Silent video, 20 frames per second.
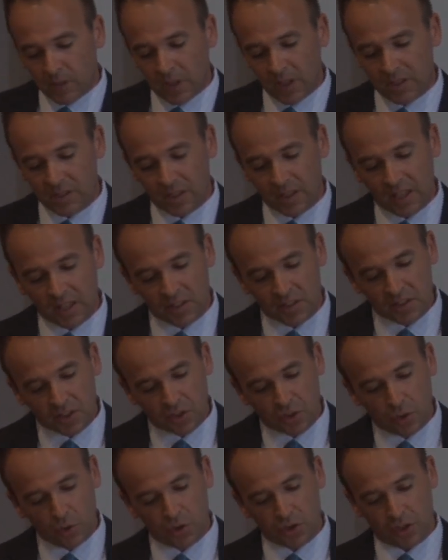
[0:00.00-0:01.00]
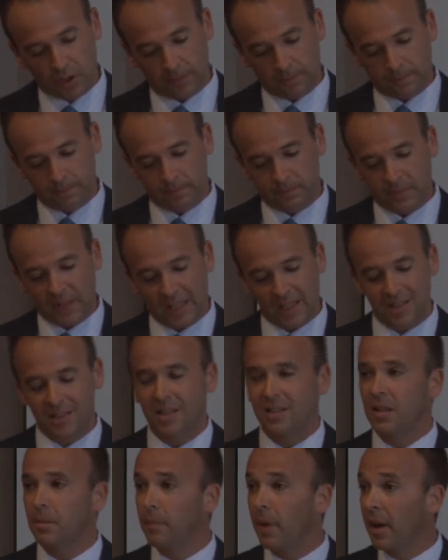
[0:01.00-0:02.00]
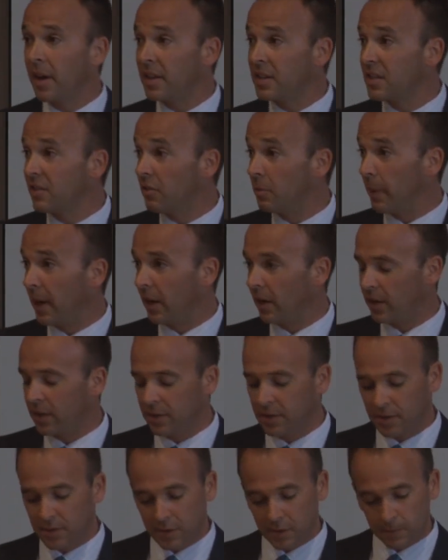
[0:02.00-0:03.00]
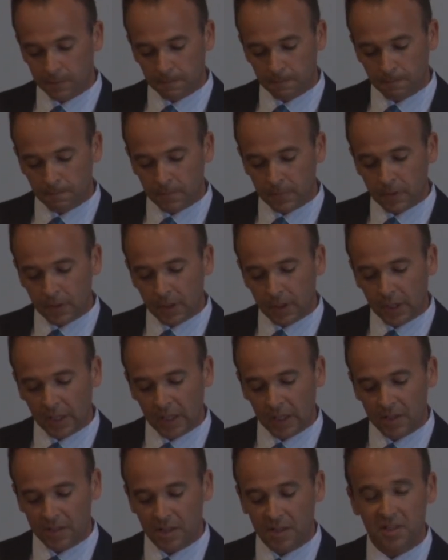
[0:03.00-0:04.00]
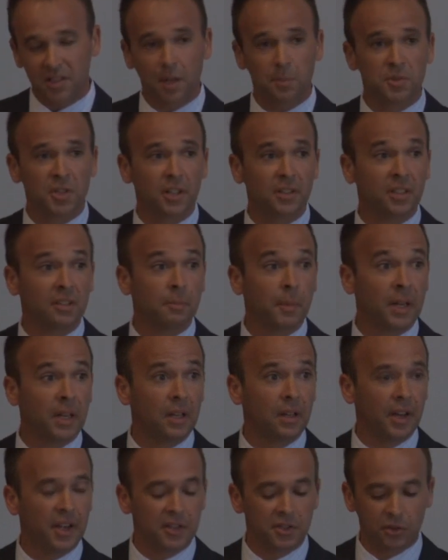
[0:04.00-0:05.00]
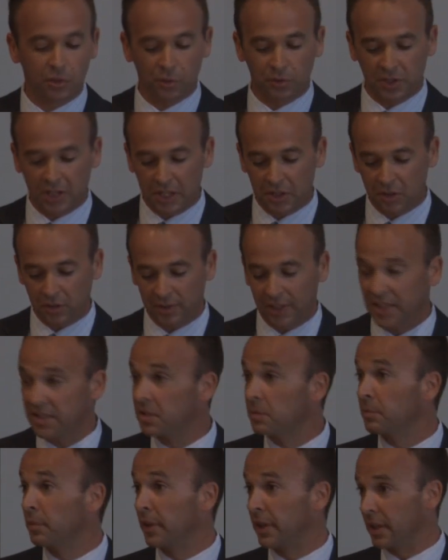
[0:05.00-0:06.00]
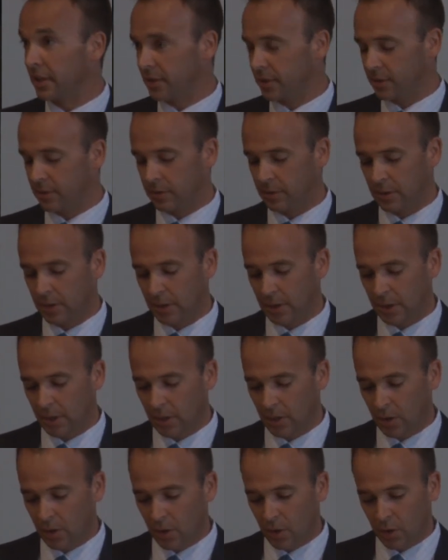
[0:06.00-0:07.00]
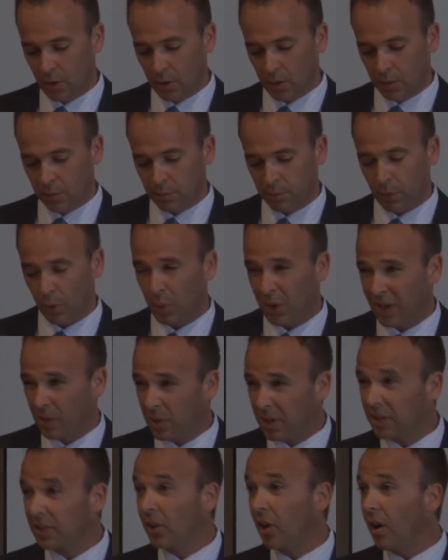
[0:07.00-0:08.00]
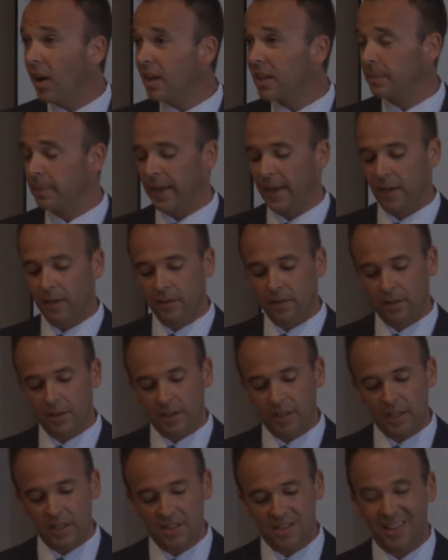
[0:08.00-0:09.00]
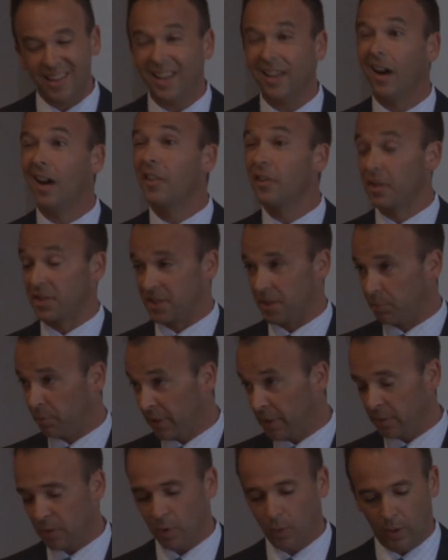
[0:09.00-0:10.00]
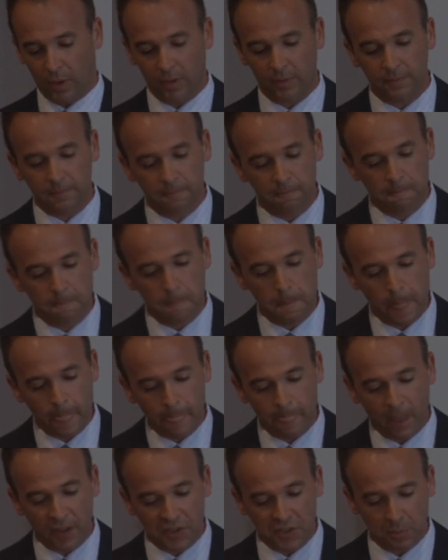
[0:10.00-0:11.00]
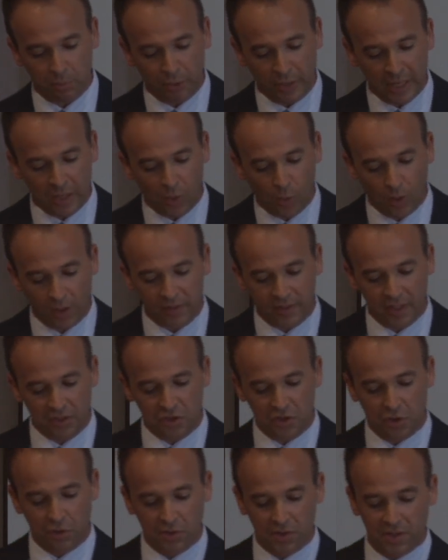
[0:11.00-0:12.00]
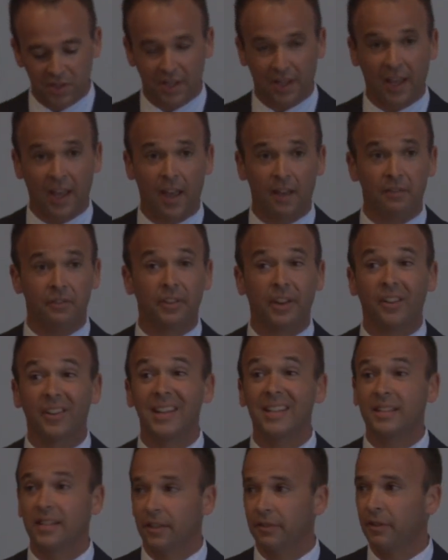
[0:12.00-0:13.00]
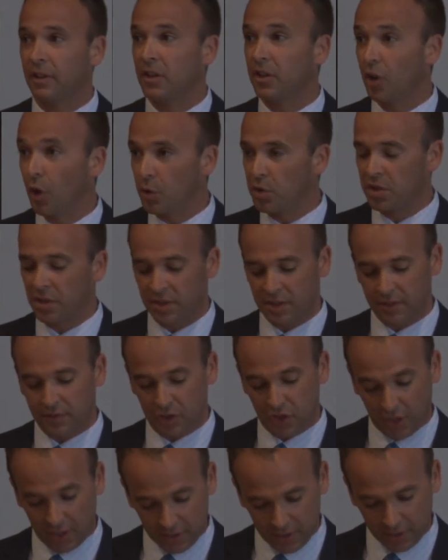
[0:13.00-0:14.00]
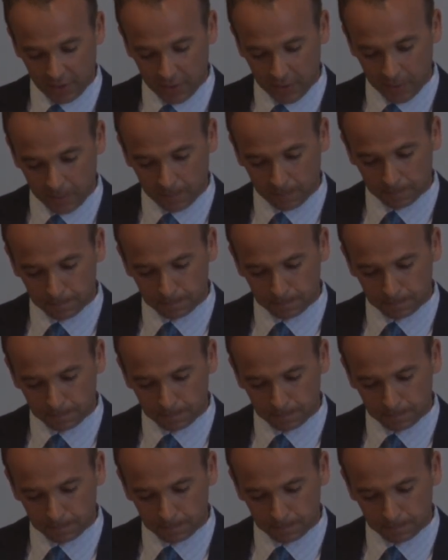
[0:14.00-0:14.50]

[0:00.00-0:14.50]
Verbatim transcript: is the institution that is in the minds of Americans and is the subject of many high school teacher lesson plans. But what I want to talk about is the other Supreme Court, the Supreme Court that chooses to have very different notions of justice.